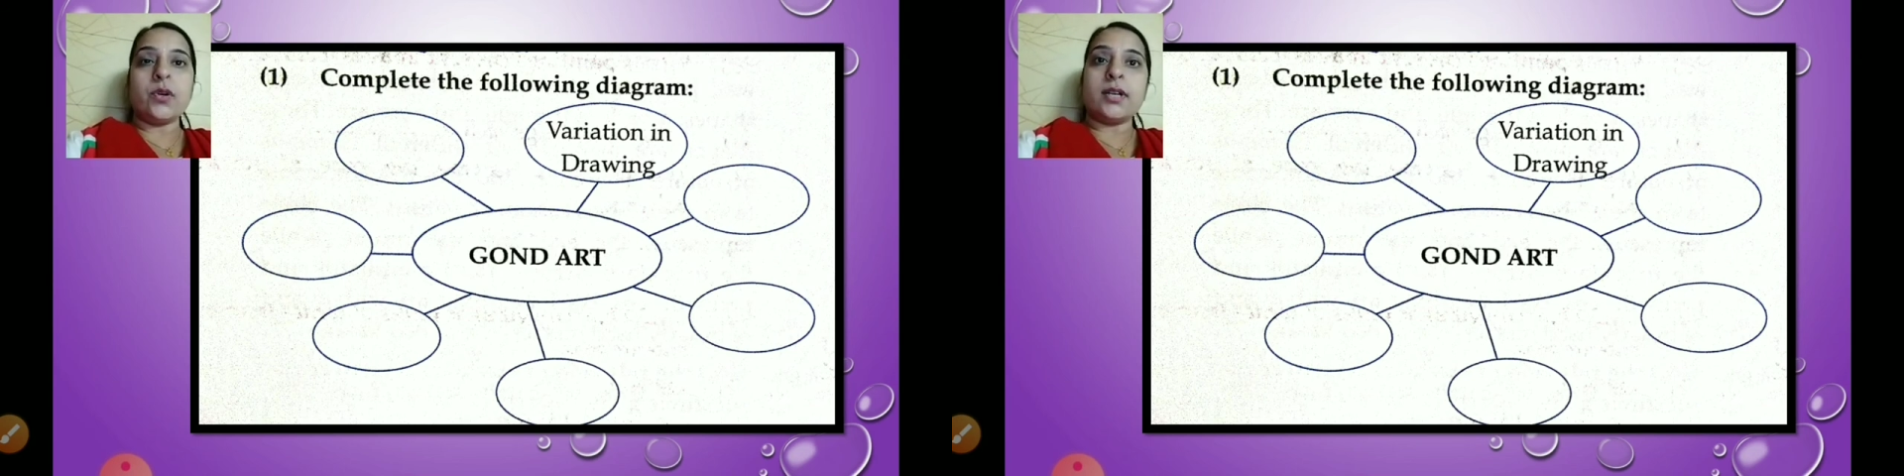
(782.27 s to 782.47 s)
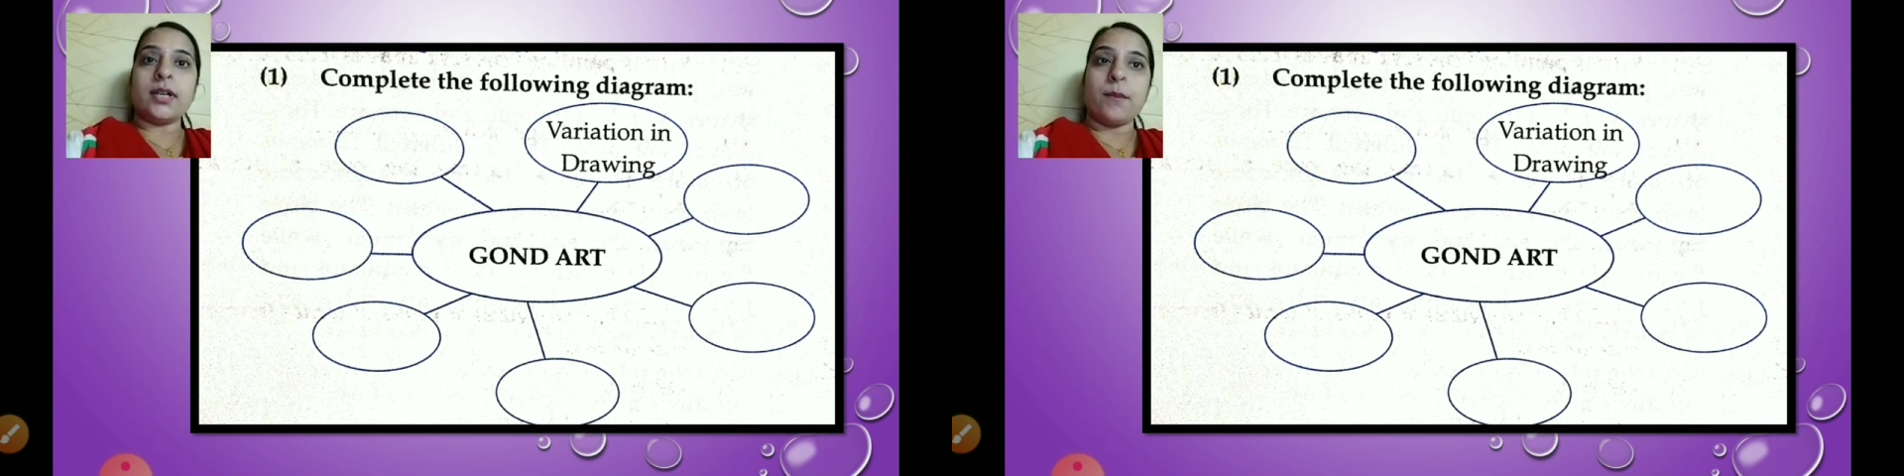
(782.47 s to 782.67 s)

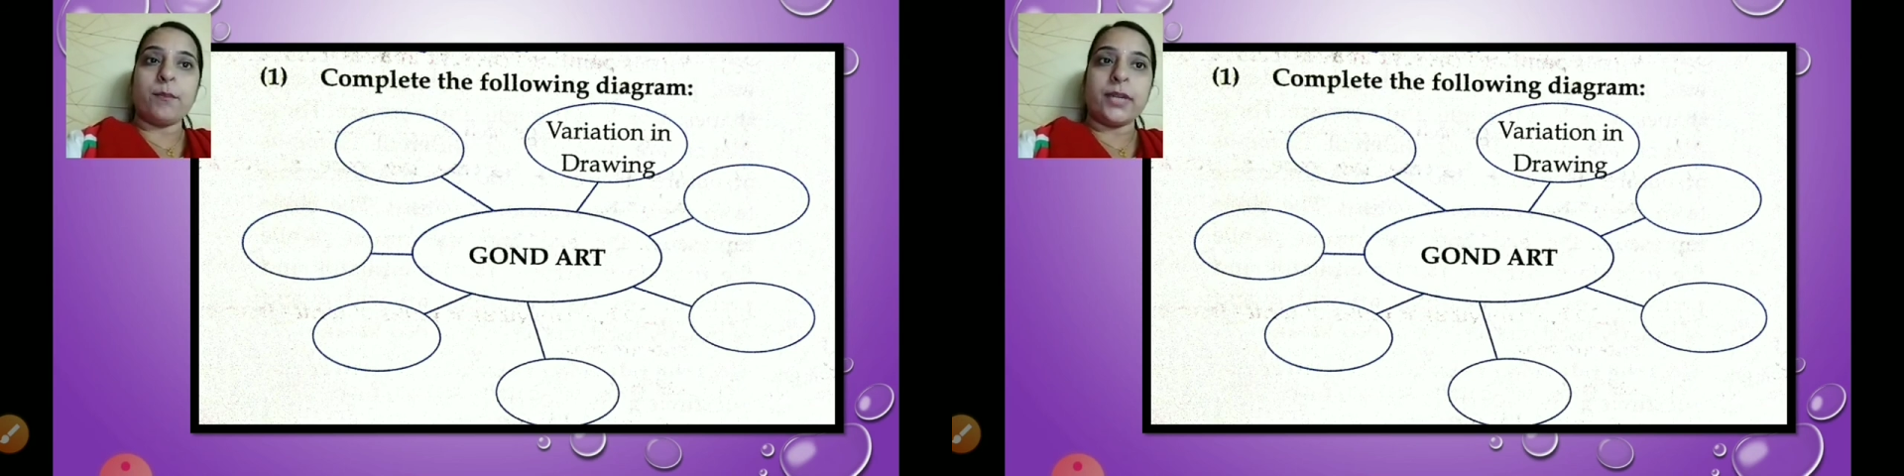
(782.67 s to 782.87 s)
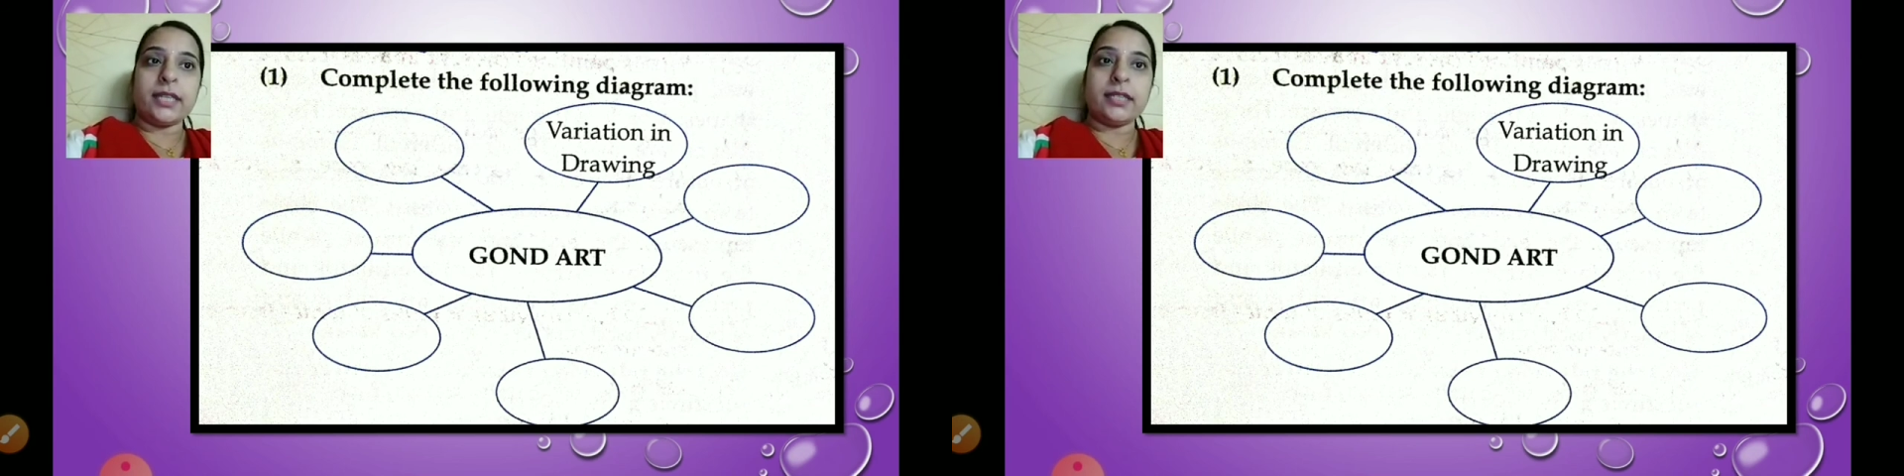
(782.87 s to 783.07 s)

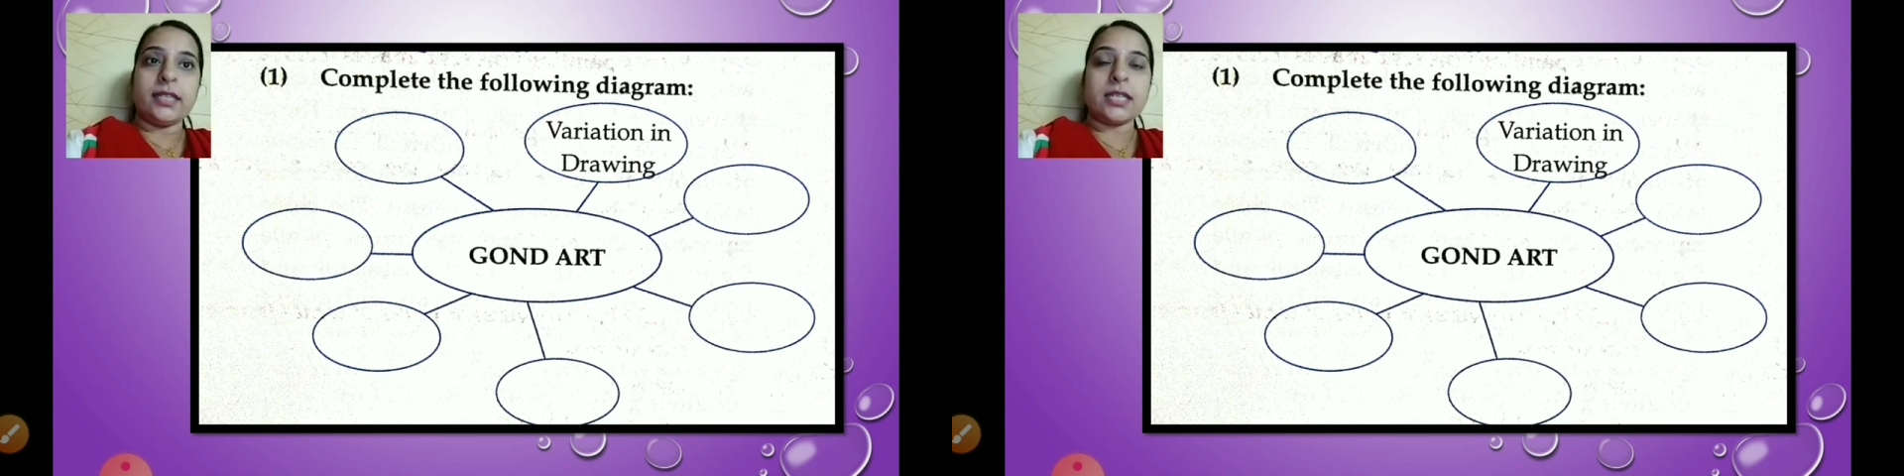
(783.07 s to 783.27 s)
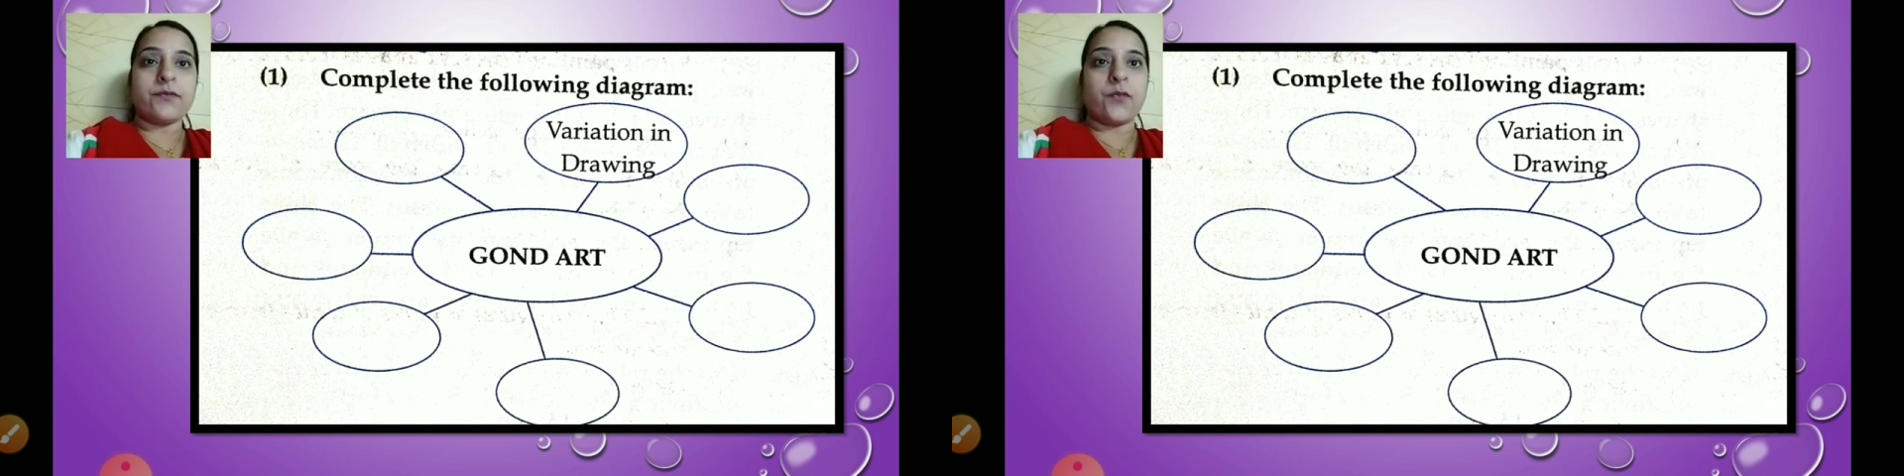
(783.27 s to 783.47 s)
complete this
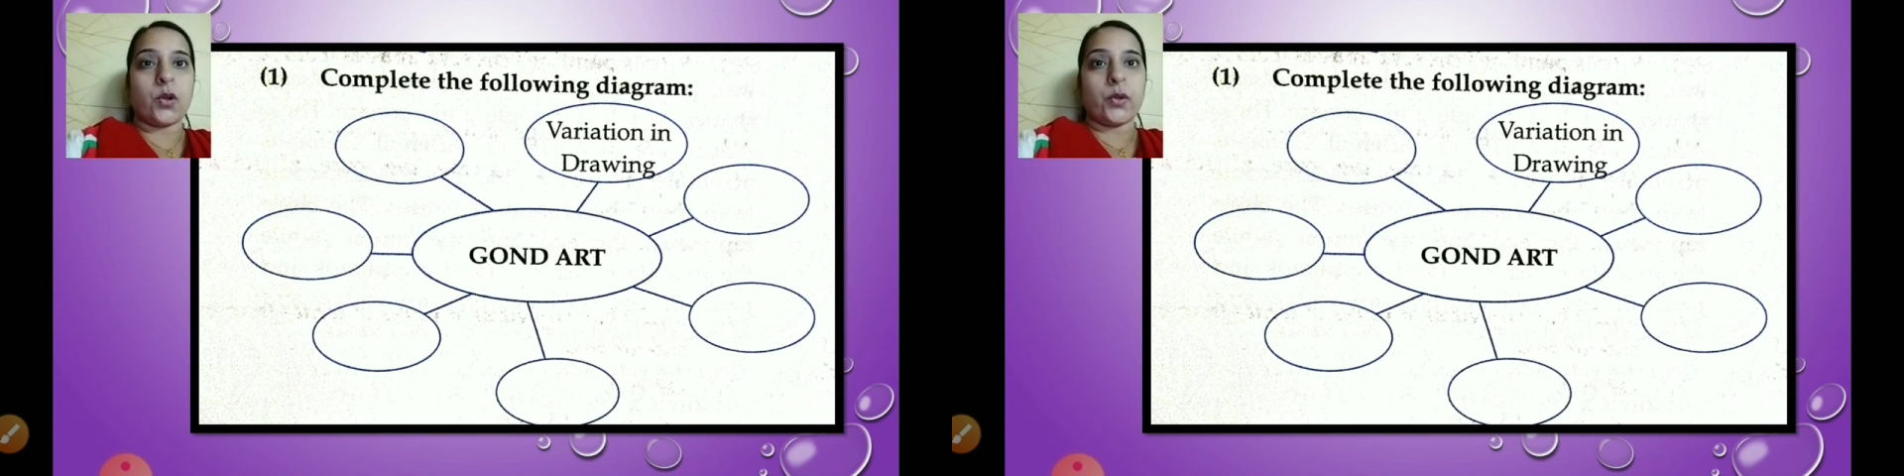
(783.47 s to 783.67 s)
following